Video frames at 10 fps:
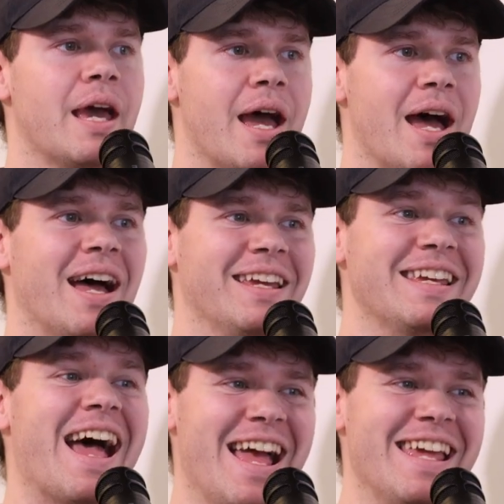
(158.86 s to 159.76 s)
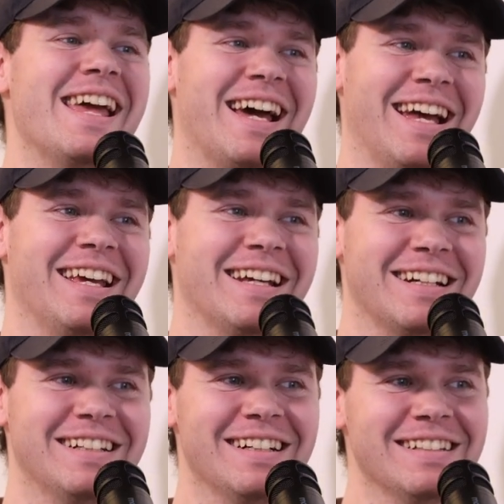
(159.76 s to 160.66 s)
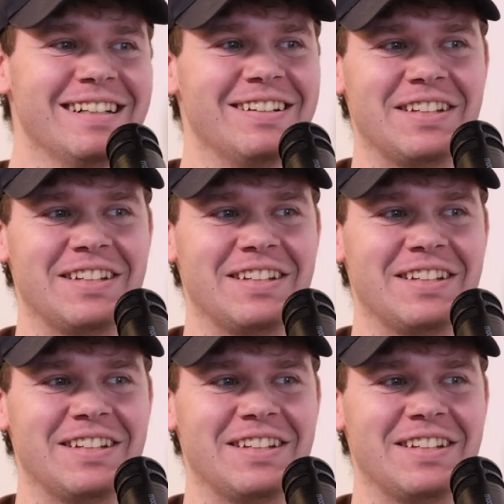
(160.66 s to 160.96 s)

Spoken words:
But like actually doing it